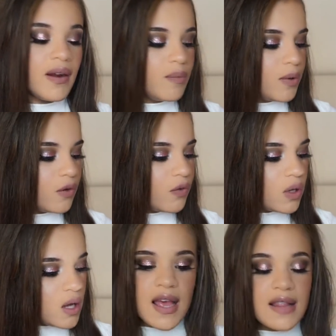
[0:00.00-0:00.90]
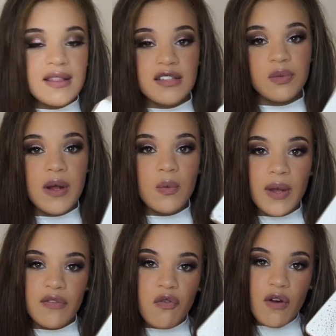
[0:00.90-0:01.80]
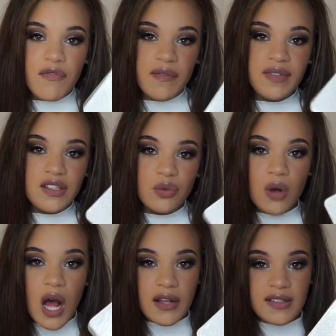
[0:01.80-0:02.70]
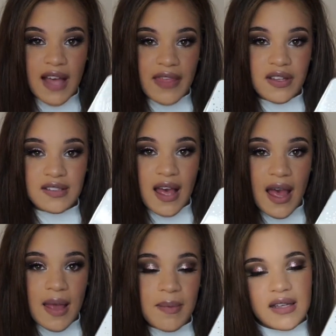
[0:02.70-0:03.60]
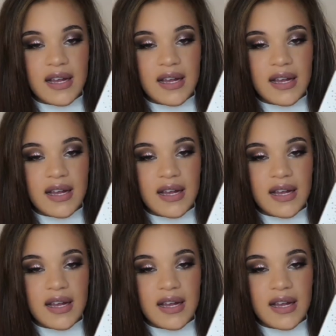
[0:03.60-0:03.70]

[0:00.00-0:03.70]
beautiful. This one went for $52 at the time,